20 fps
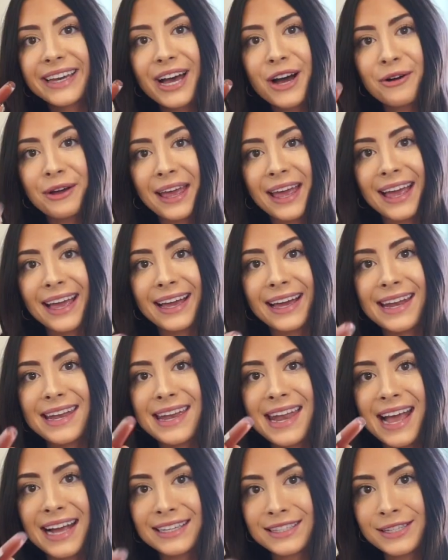Okay,
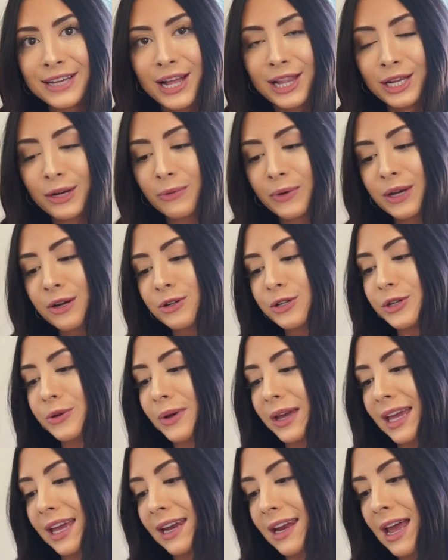next color we are
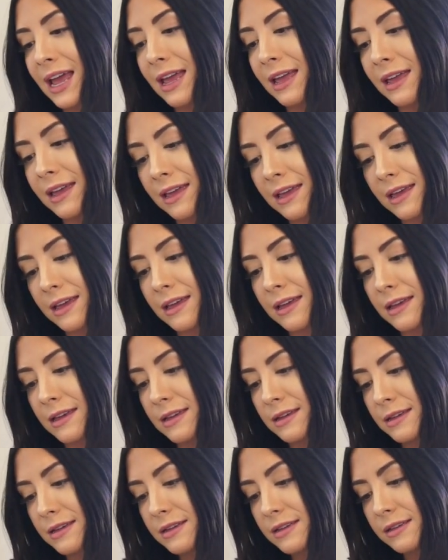doing
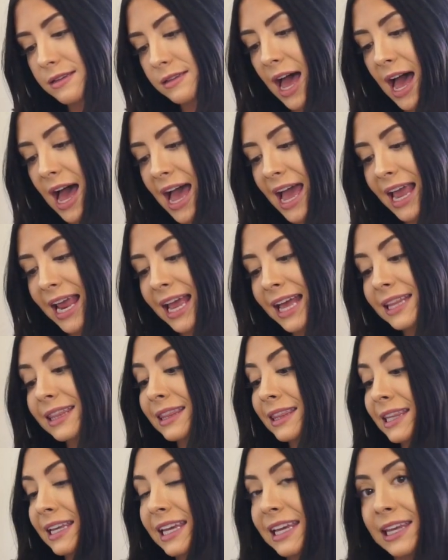is I
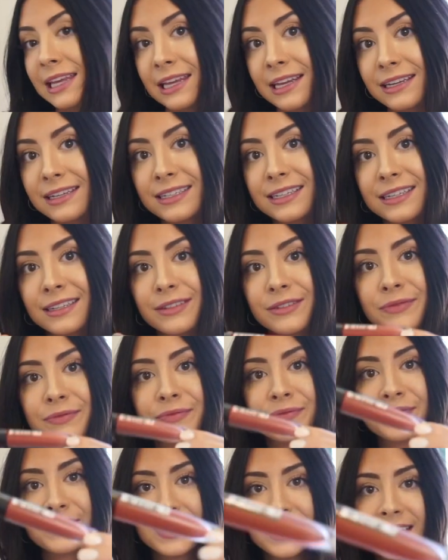Lead.
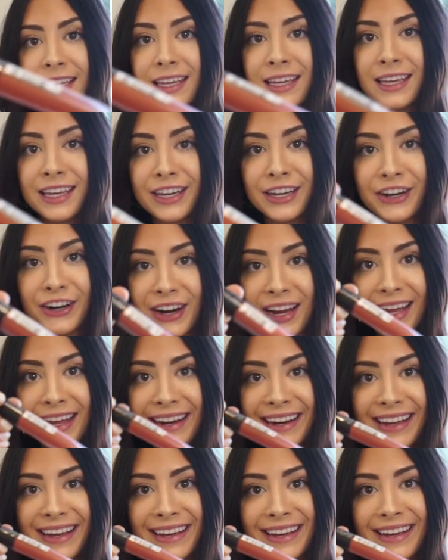Here
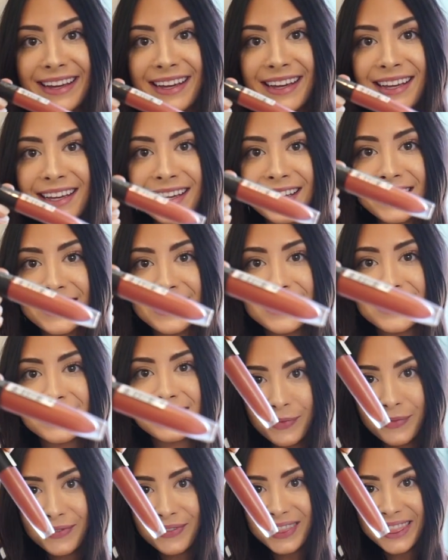it
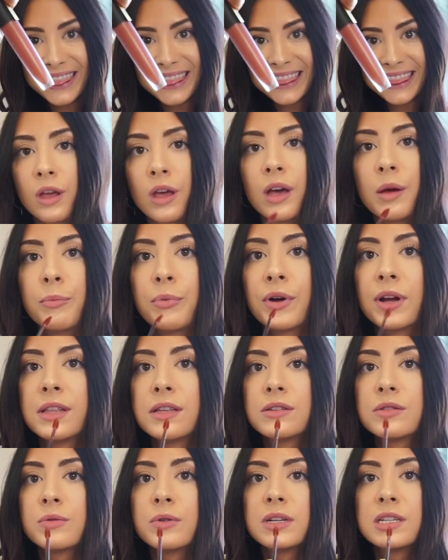is. I pray
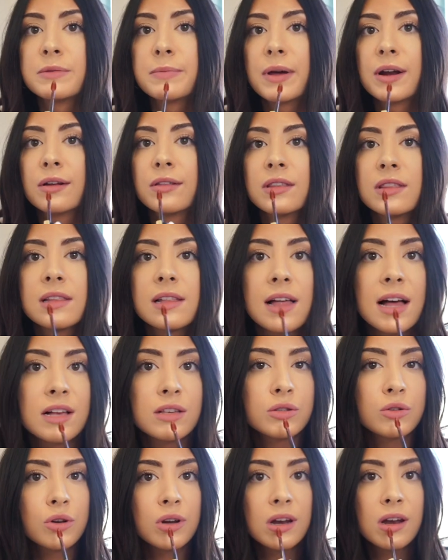this one is better than the
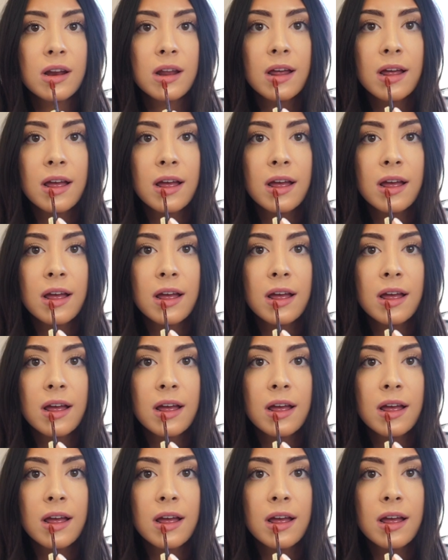last one.